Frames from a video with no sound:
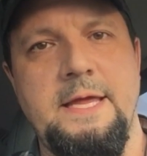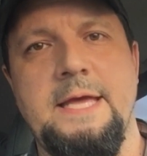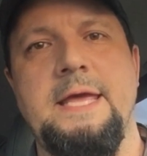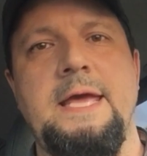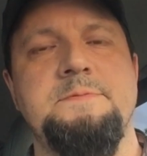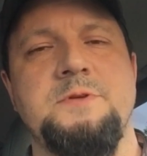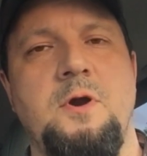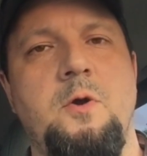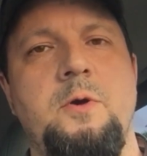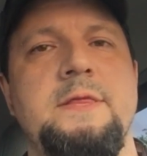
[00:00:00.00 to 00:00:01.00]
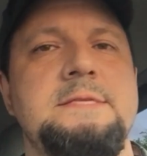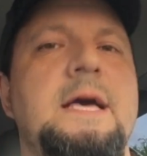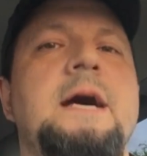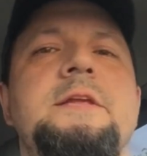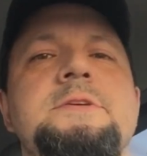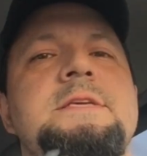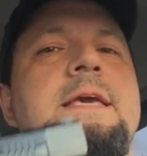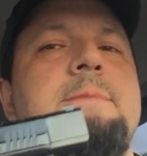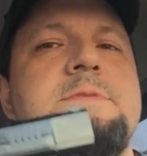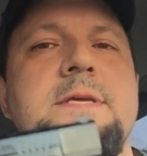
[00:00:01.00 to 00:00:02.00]
It keeps growing. This gun just
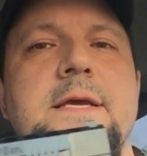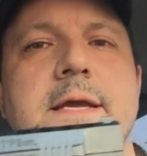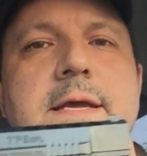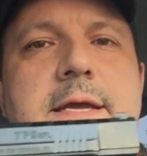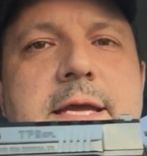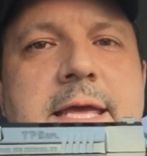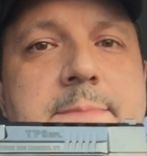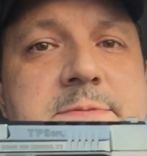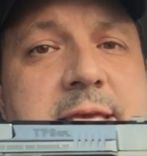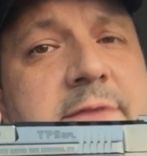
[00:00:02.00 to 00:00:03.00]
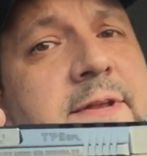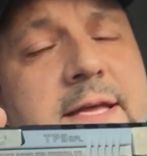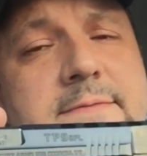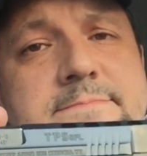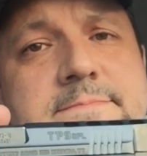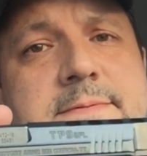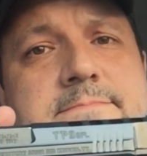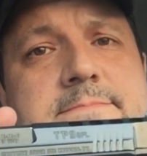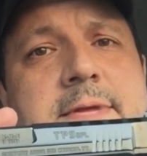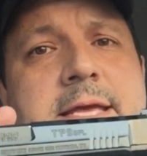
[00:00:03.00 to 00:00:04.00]
keeps giving it.
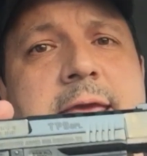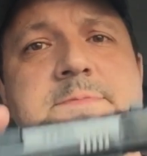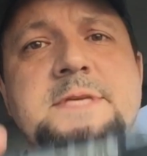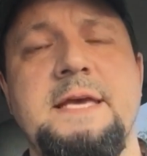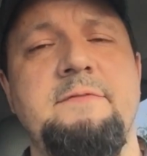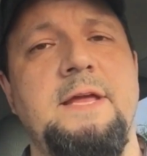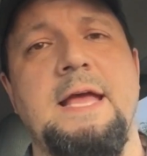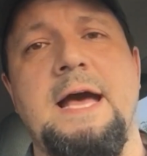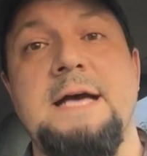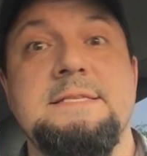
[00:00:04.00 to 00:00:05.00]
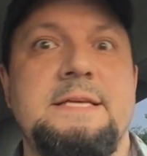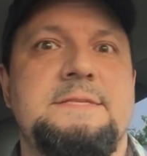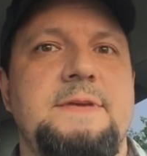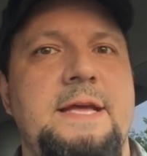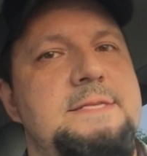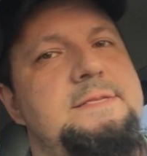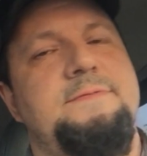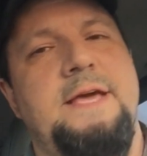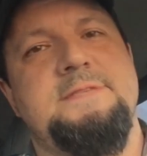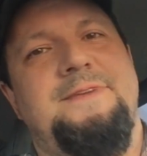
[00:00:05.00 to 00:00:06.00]
It keeps giving it, guys. It's
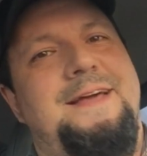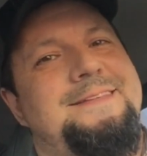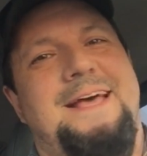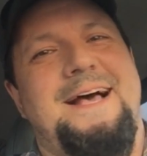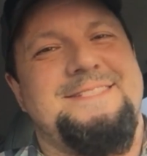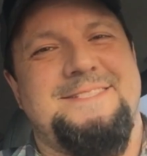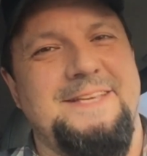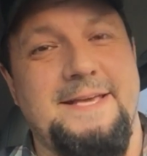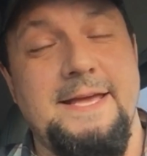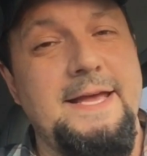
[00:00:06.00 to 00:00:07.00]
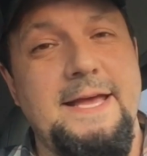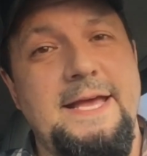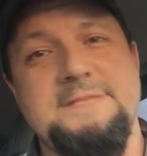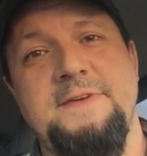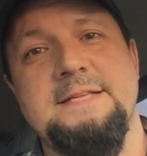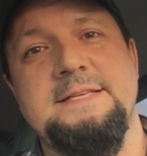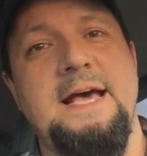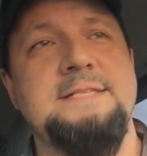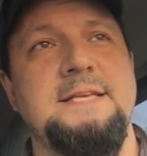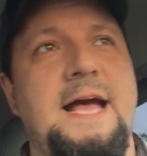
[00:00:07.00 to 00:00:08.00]
fantastic. It's
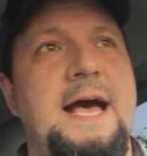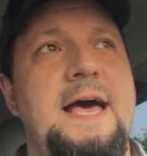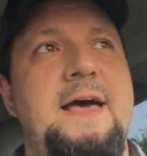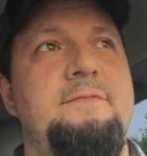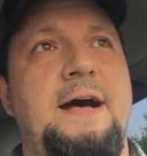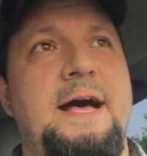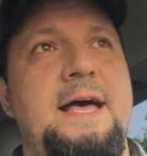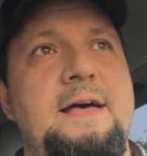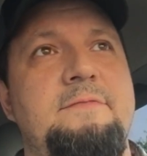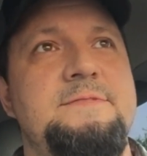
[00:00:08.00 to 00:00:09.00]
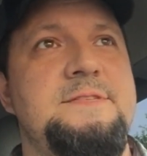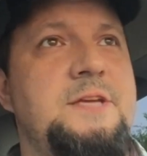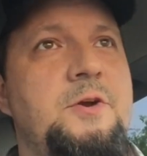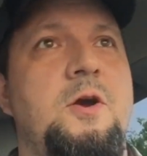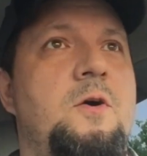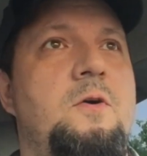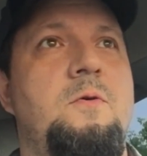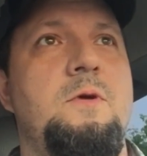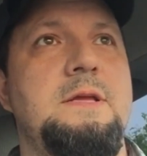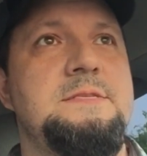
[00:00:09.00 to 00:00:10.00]
fantastic. I have
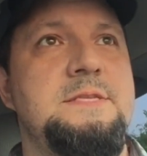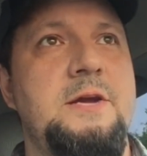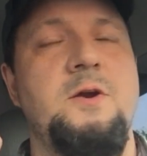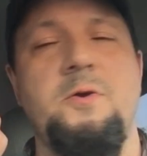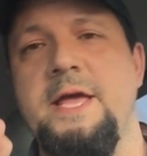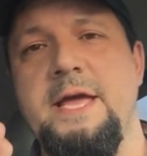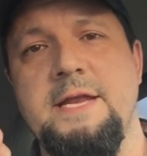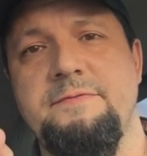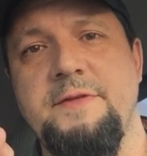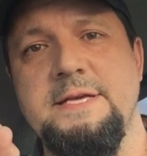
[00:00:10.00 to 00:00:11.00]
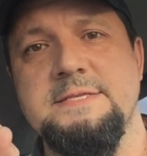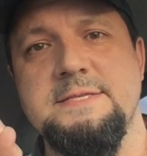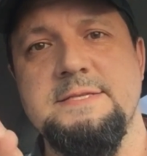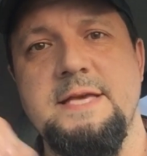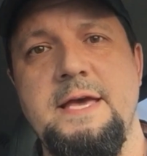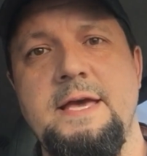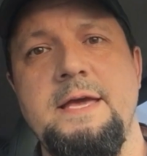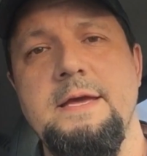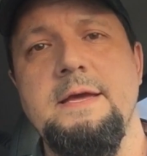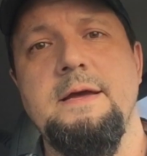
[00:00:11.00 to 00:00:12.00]
zero negative things to
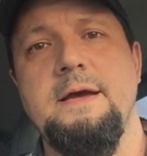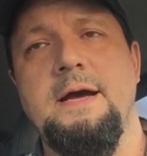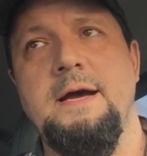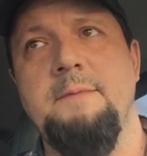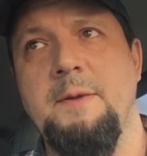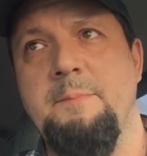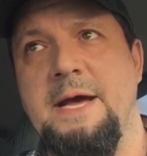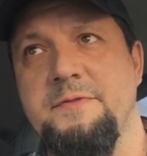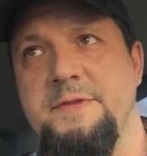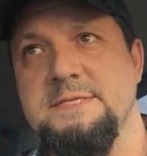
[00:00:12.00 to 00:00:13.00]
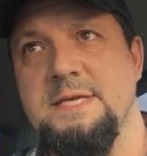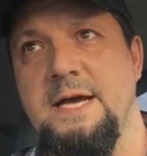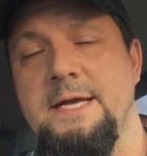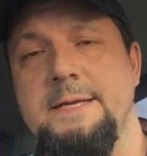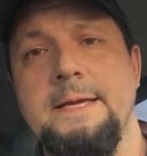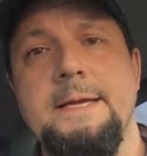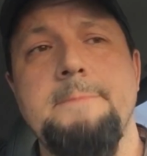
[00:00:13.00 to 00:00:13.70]
say about this gun.